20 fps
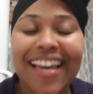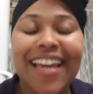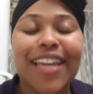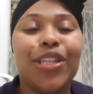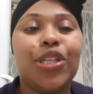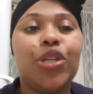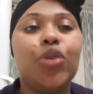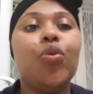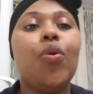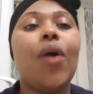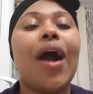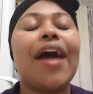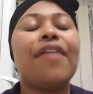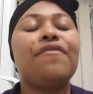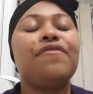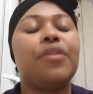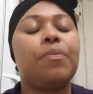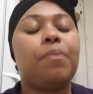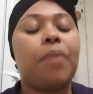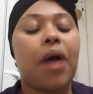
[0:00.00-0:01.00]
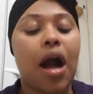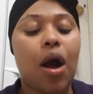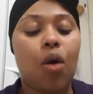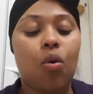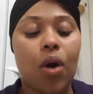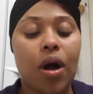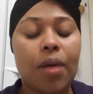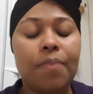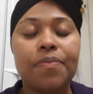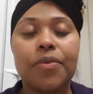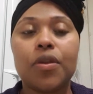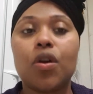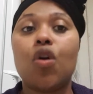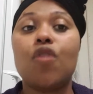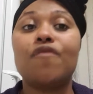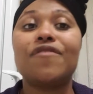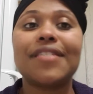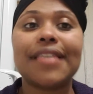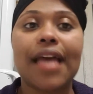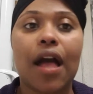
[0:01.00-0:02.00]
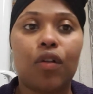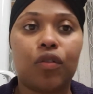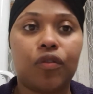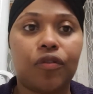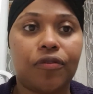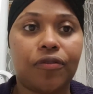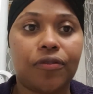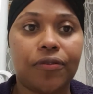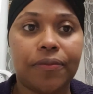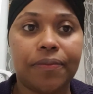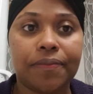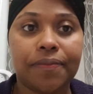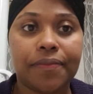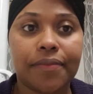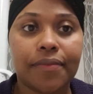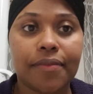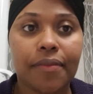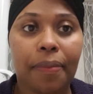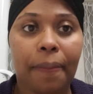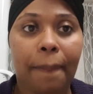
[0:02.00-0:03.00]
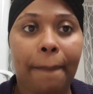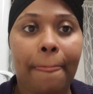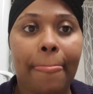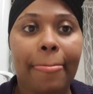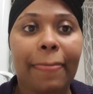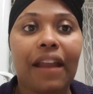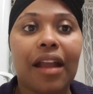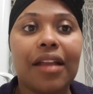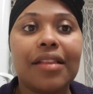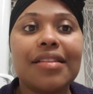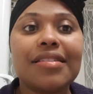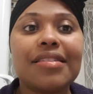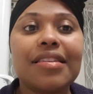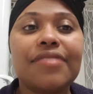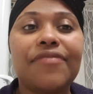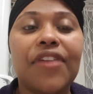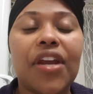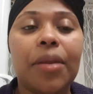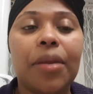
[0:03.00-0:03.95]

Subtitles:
You have the power of self. This is very